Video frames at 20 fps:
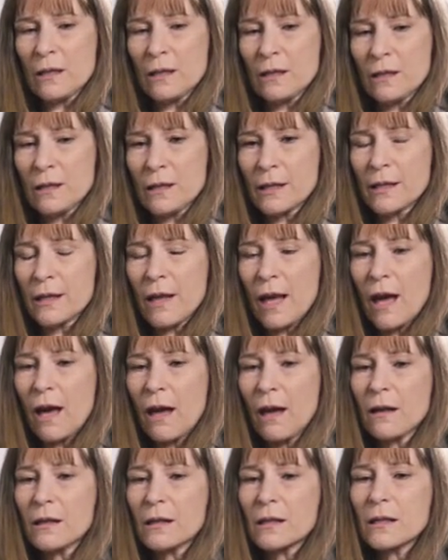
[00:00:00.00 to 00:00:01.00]
is
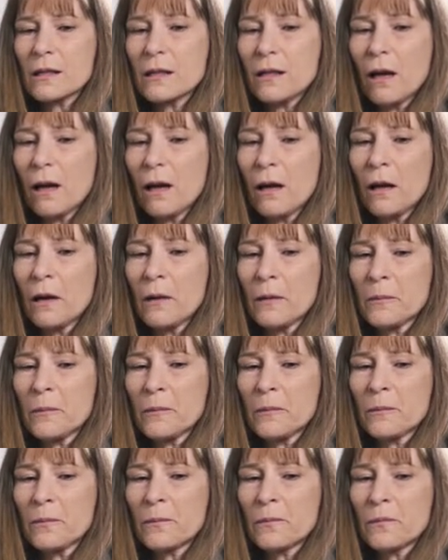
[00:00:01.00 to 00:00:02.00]
that
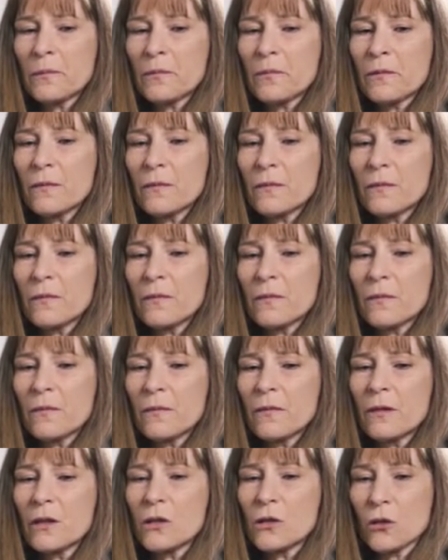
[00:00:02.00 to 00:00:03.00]
um,
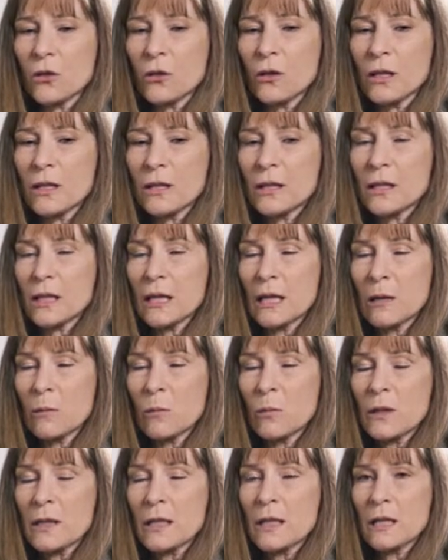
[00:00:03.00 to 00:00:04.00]
the journalist
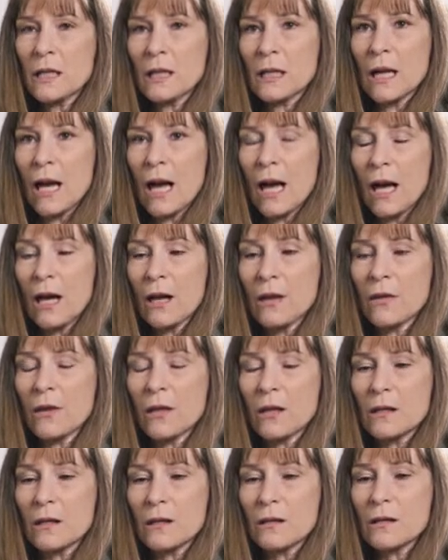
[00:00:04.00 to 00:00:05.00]
team was sitting at
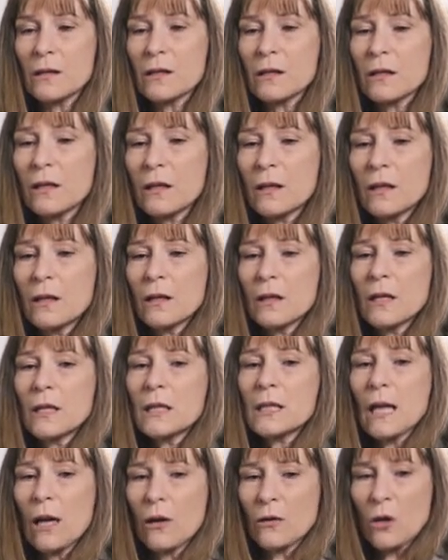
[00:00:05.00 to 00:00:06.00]
this
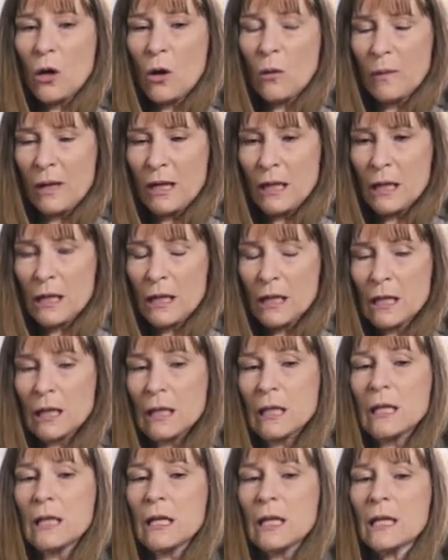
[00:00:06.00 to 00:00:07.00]
town hall
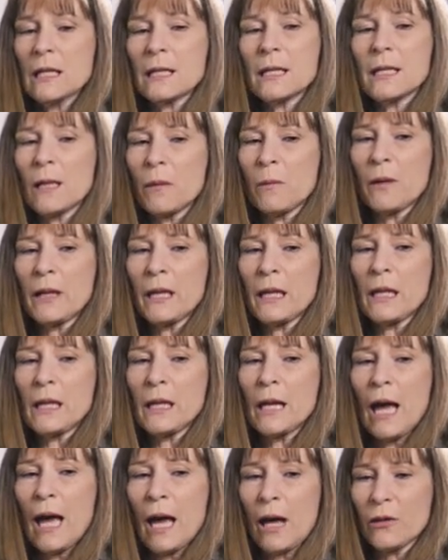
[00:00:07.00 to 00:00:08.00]
meeting, and
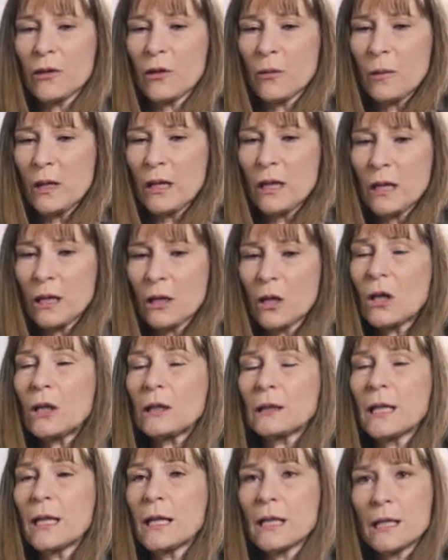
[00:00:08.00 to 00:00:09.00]
somebody at the meeting
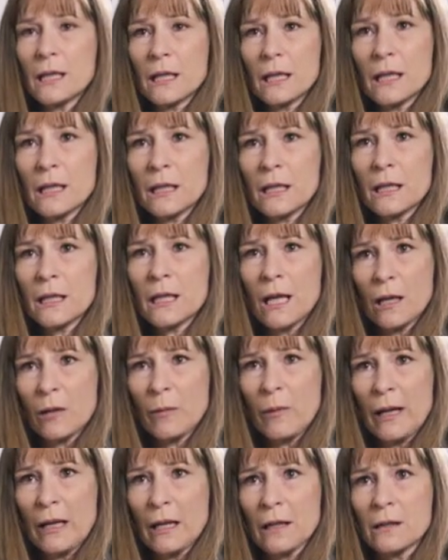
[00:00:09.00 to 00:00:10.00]
called ahead to the
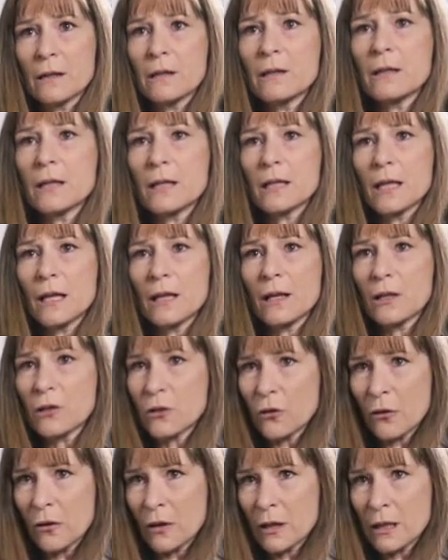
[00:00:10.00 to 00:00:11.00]
Taliban to say that
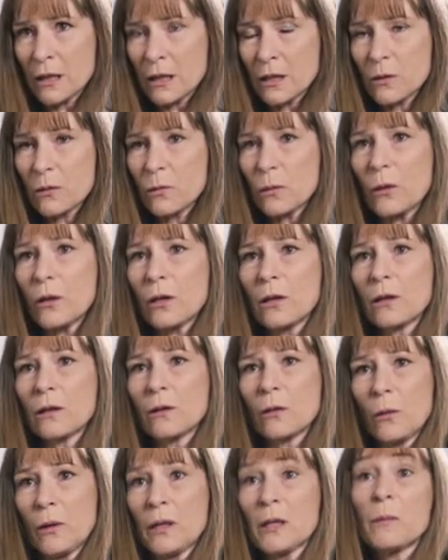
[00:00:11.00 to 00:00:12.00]
journalists
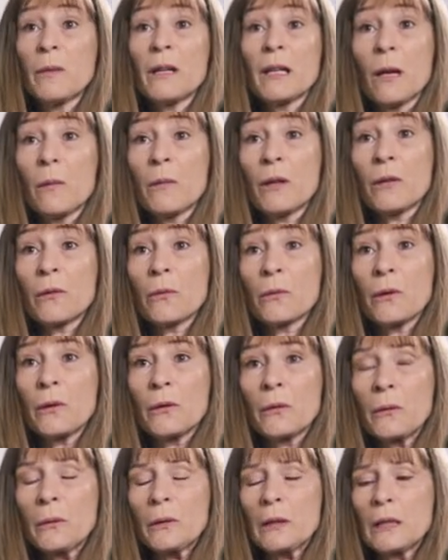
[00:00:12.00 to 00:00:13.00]
were going to be coming
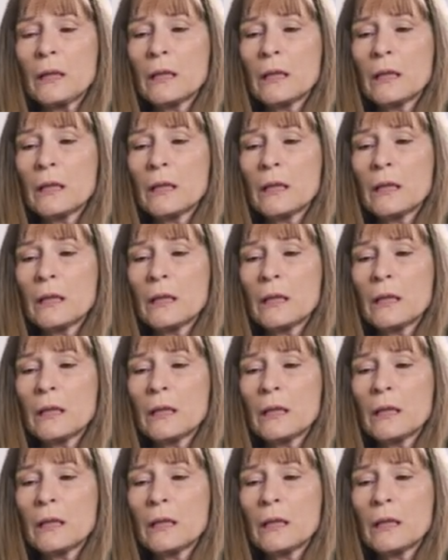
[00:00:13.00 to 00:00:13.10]
through,